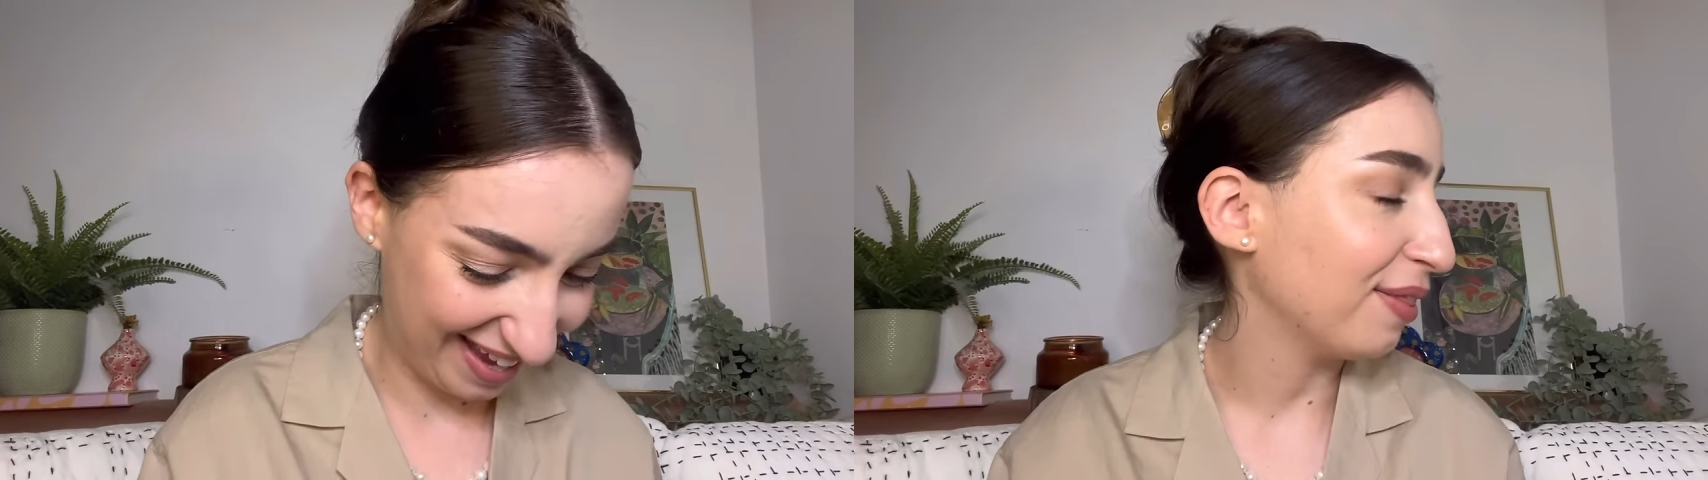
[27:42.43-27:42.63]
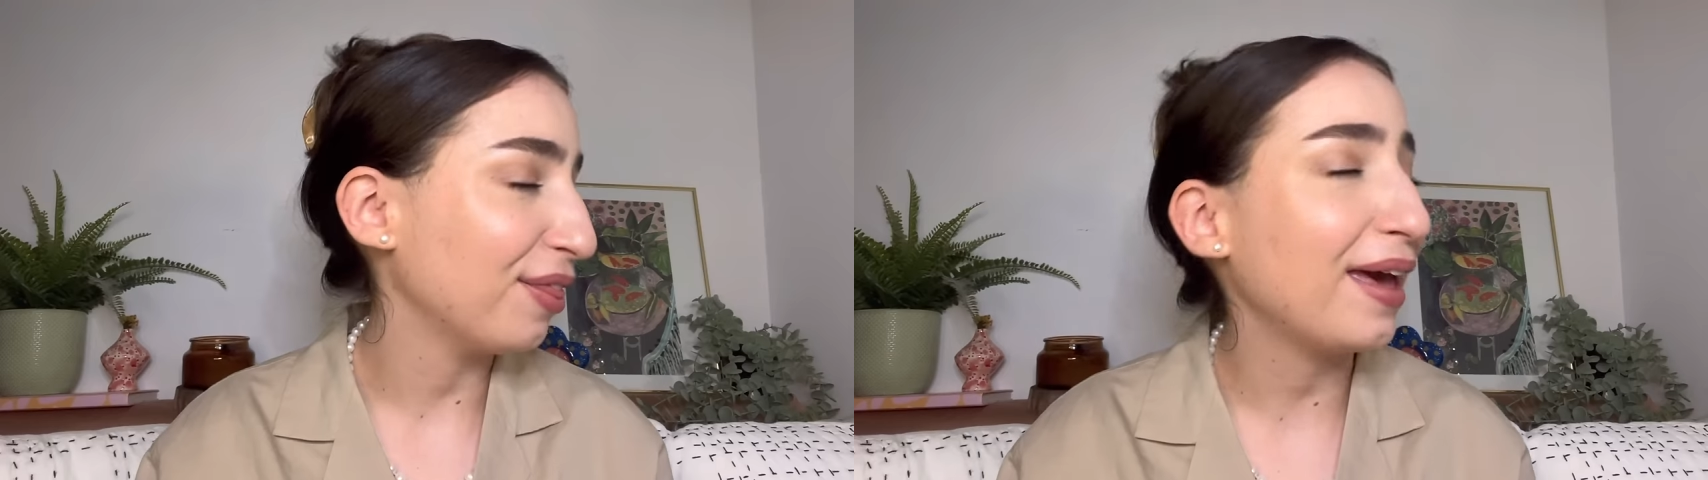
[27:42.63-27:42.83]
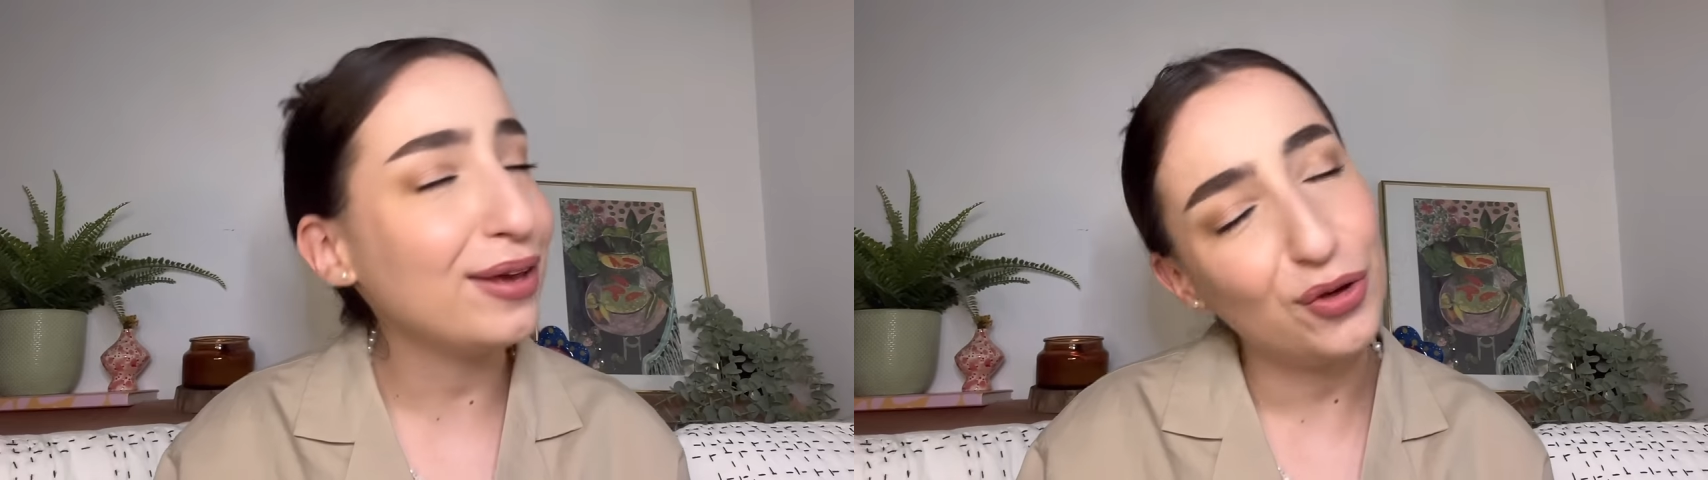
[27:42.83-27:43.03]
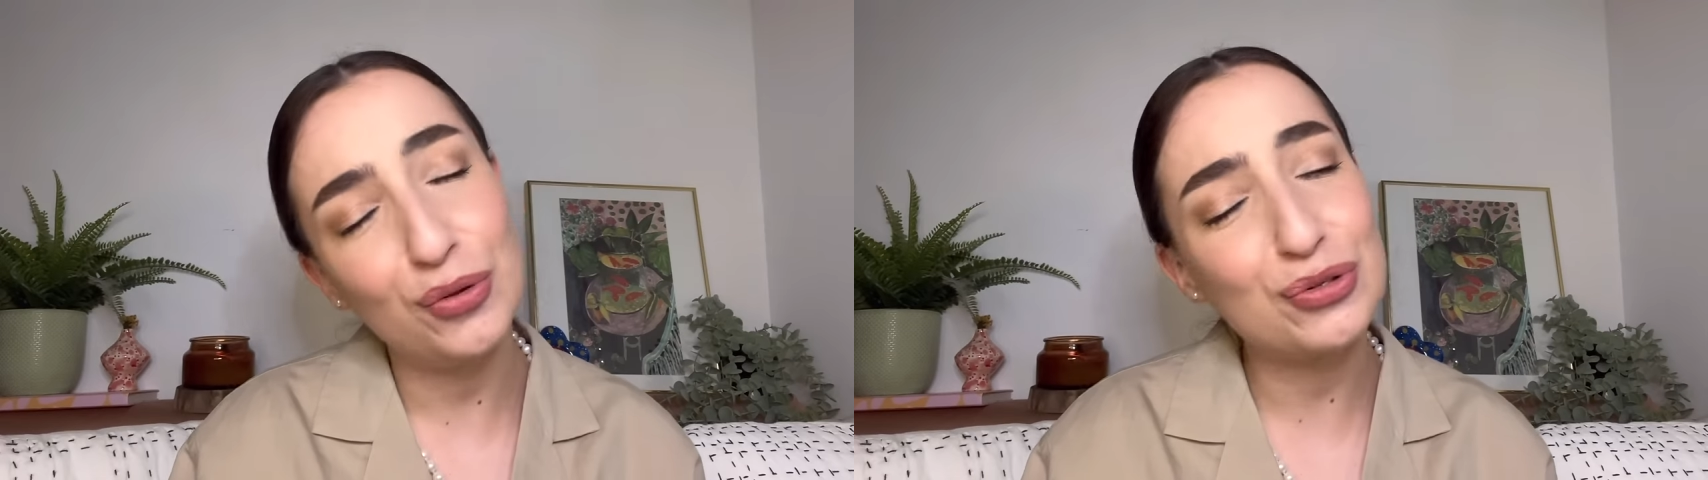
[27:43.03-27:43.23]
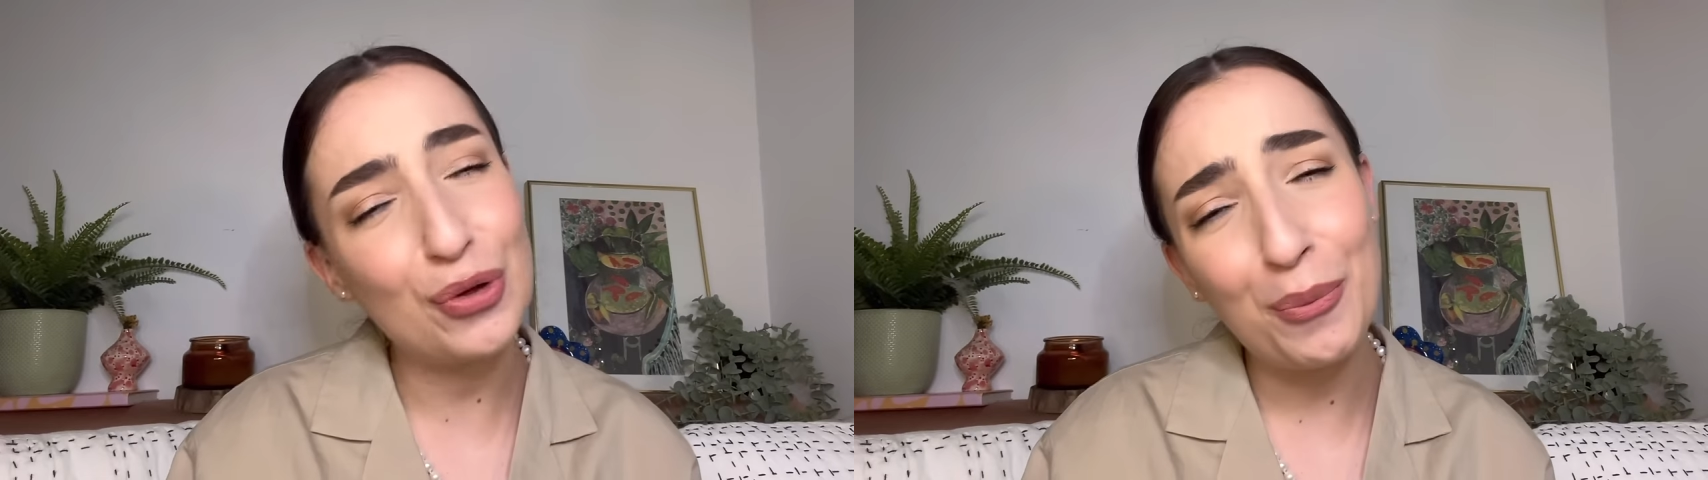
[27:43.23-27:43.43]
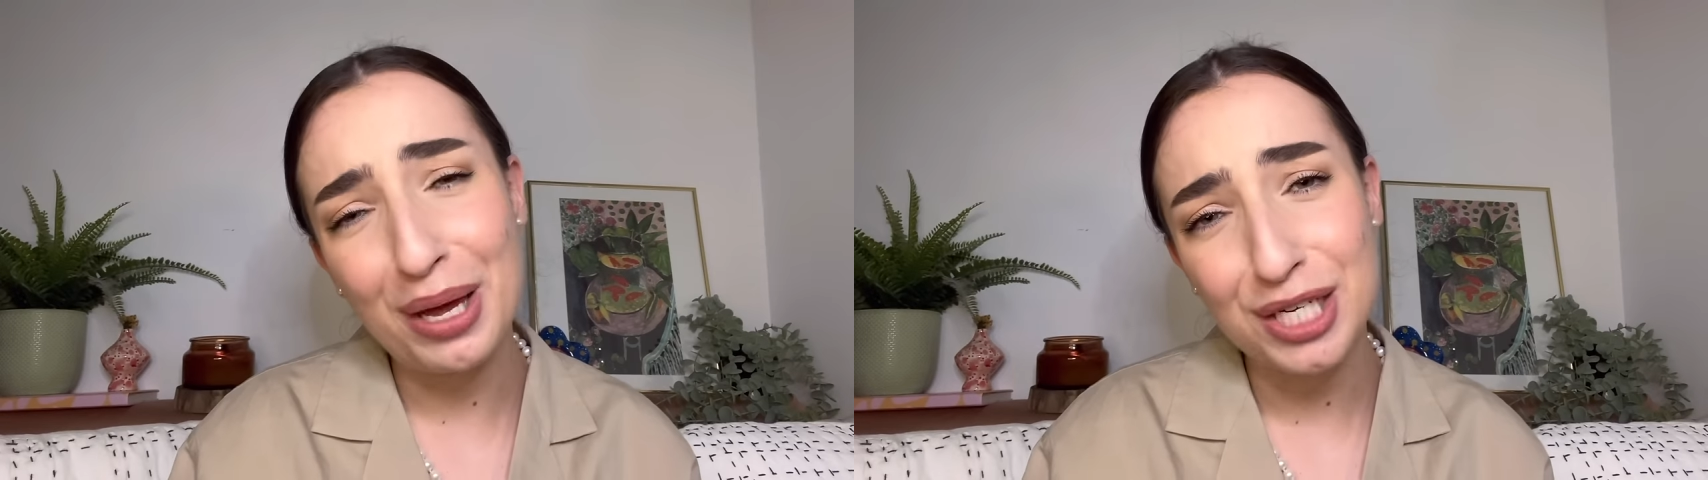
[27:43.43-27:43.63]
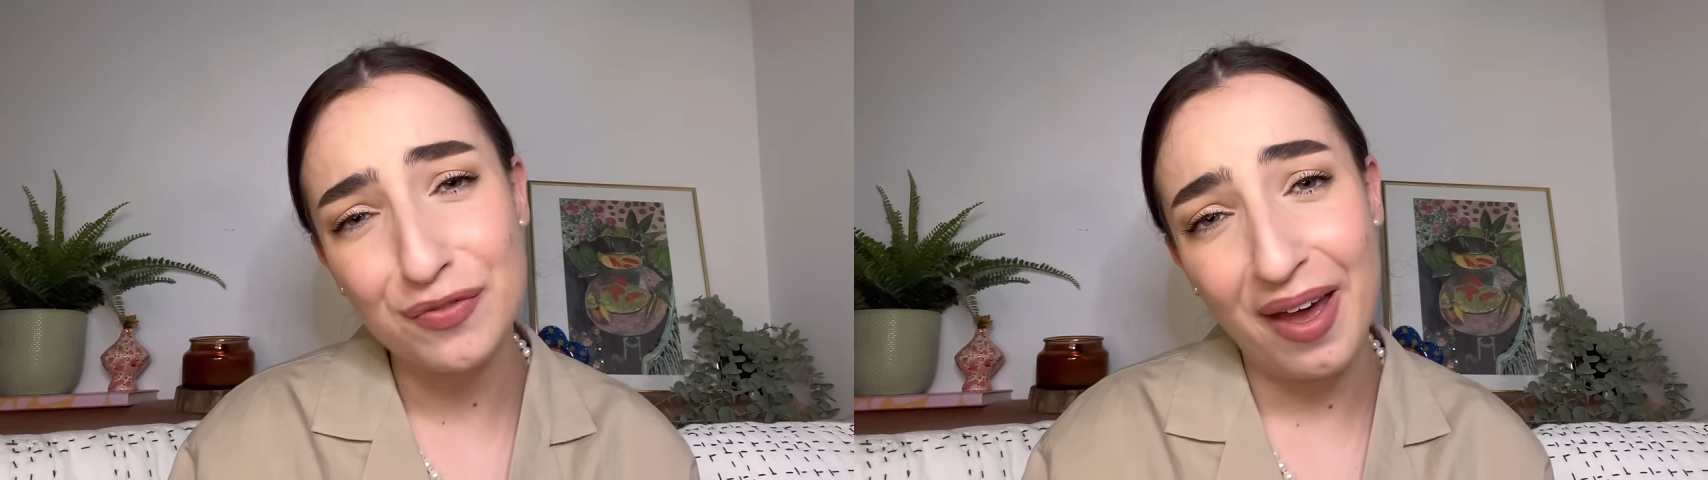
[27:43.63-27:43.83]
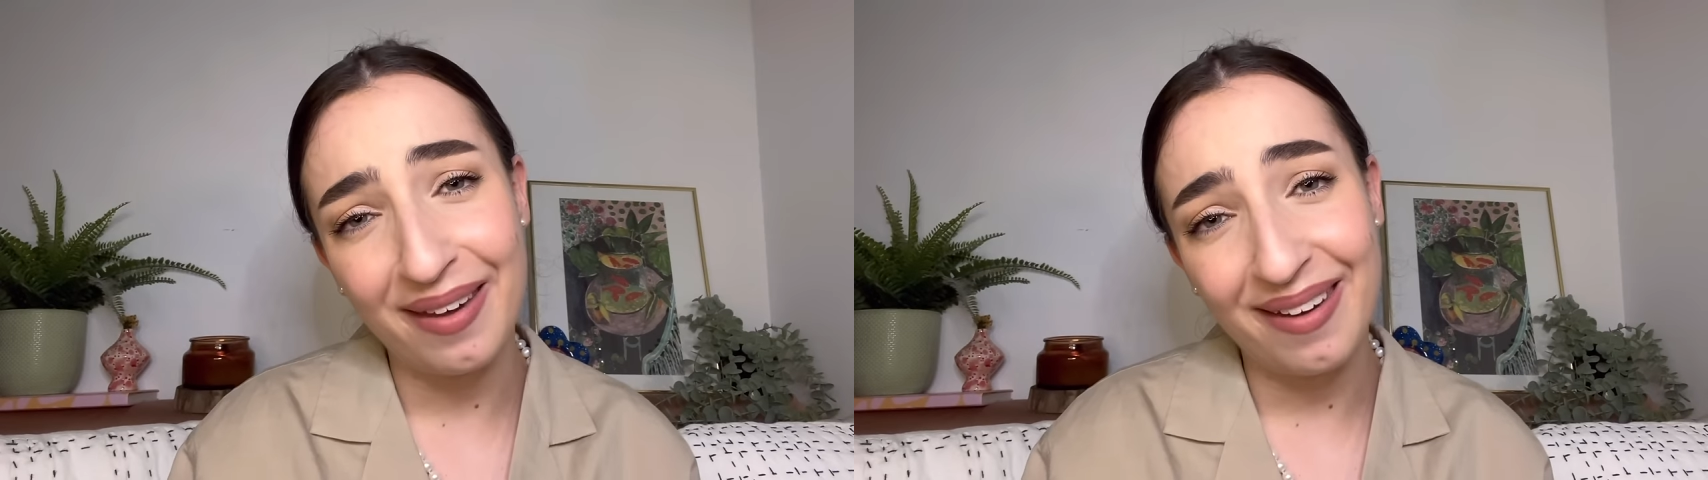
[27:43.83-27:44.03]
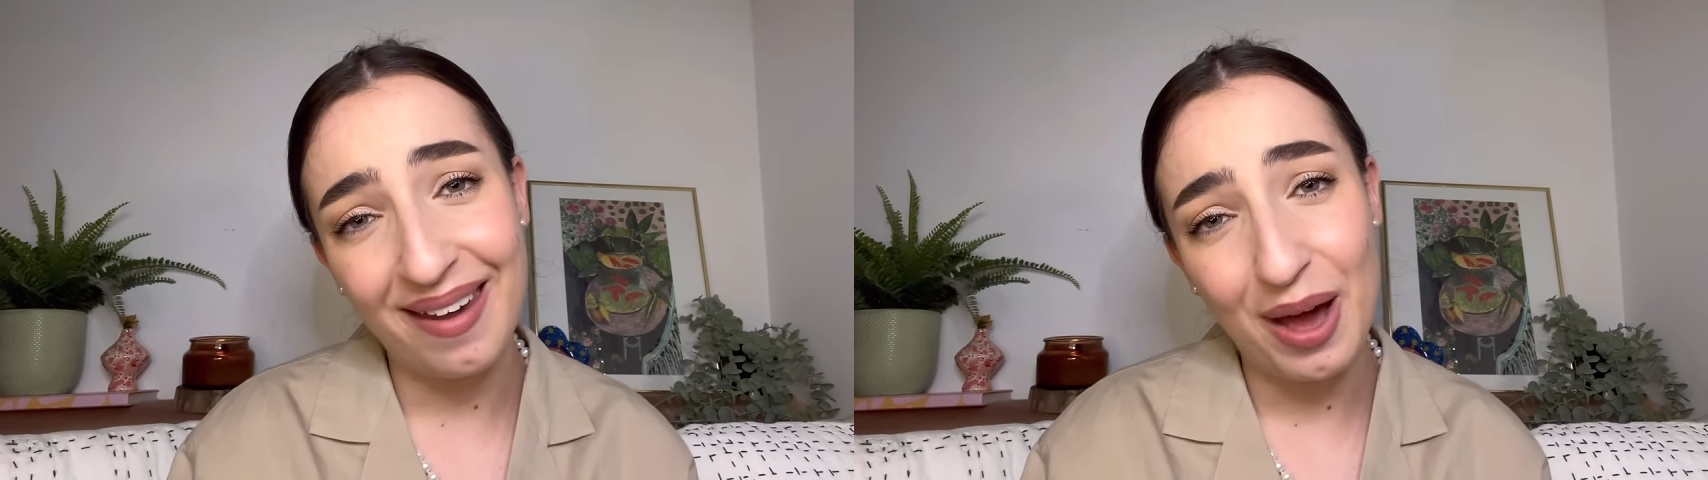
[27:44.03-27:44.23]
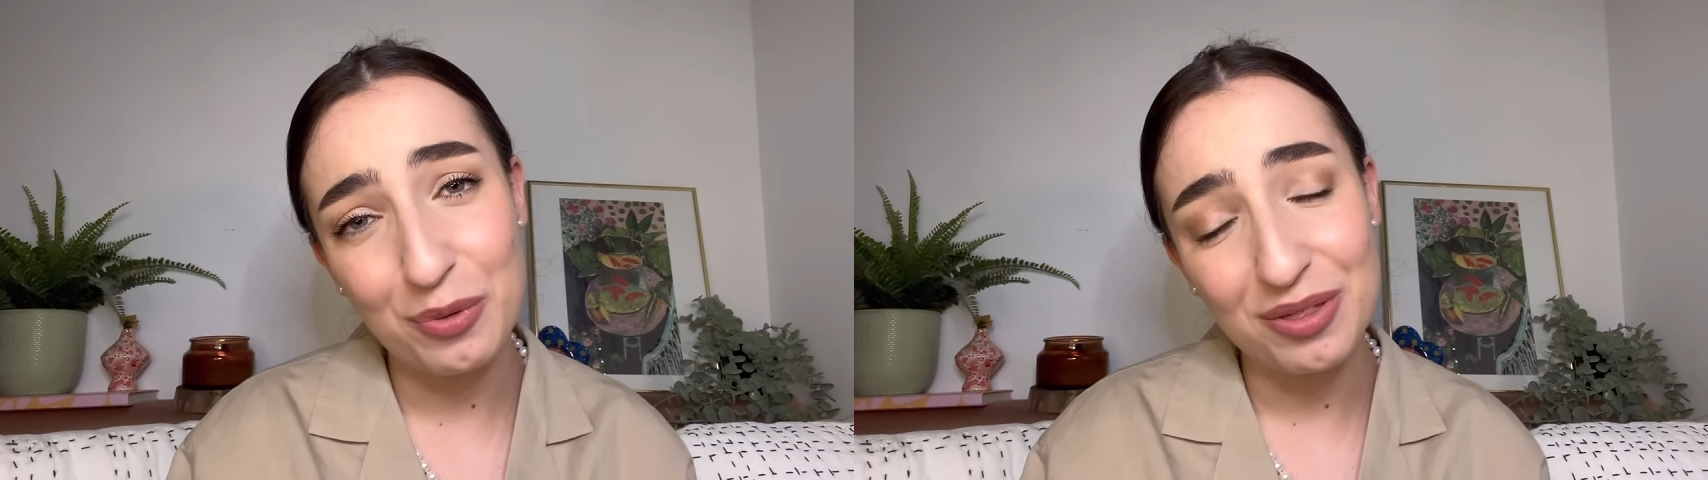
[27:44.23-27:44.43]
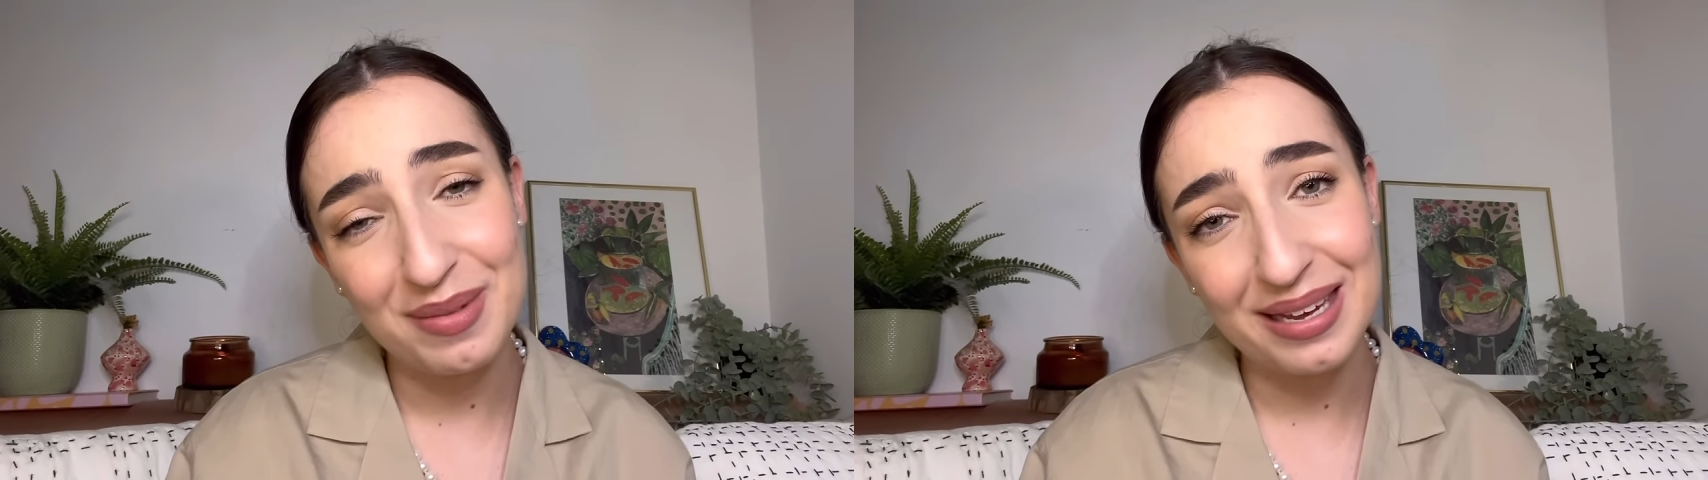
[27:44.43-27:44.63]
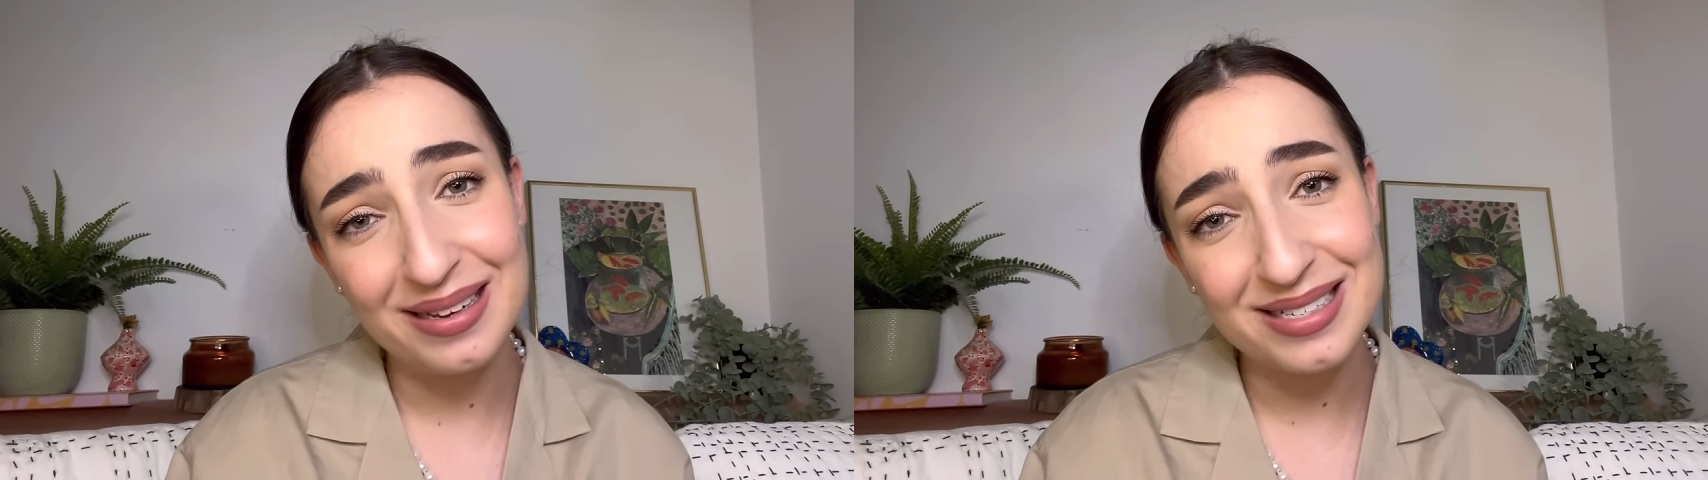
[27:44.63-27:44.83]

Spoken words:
Thank you so much for hanging out with me,